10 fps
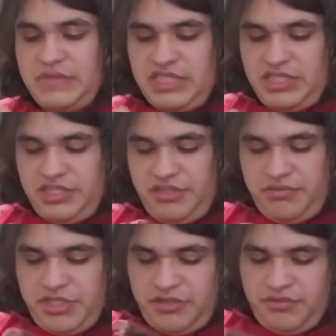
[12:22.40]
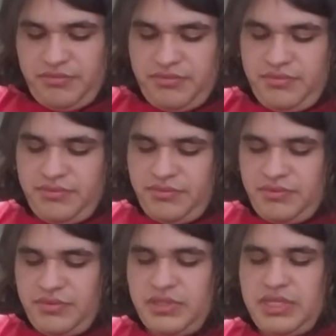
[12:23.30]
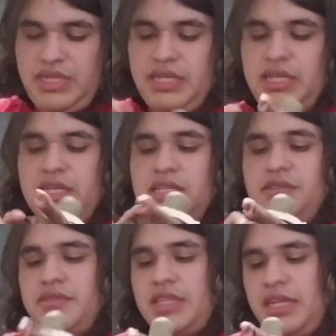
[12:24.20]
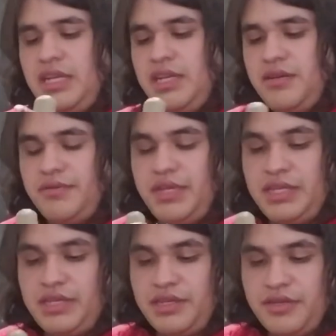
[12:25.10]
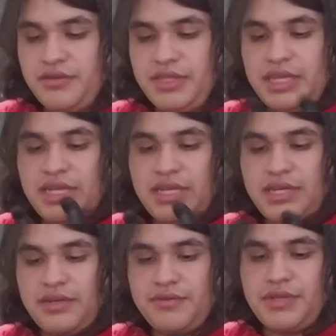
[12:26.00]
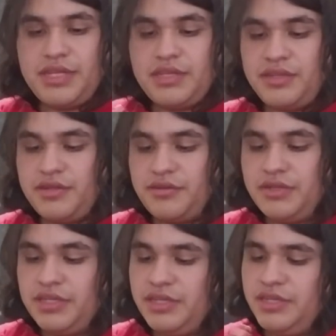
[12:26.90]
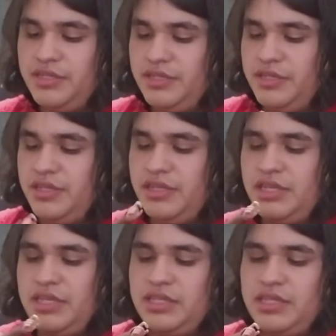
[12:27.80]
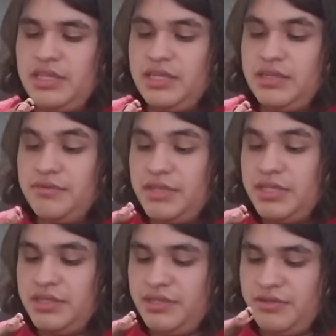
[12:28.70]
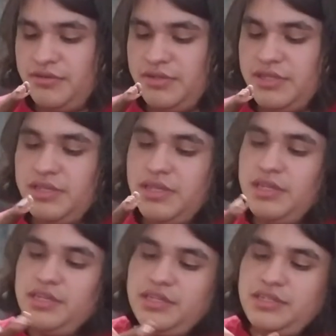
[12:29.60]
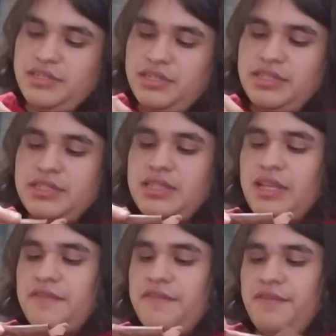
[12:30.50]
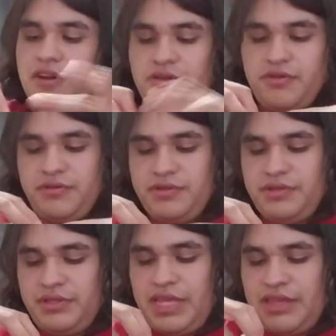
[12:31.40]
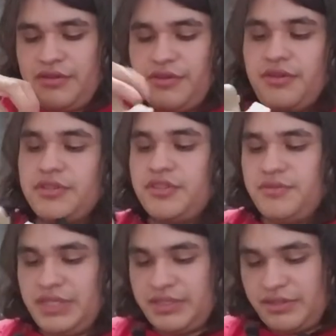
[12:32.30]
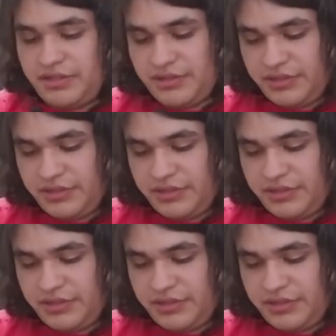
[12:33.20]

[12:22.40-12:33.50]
In you go. In you, there we go, there we go. And there we go. Got this, like, faux leather look to it.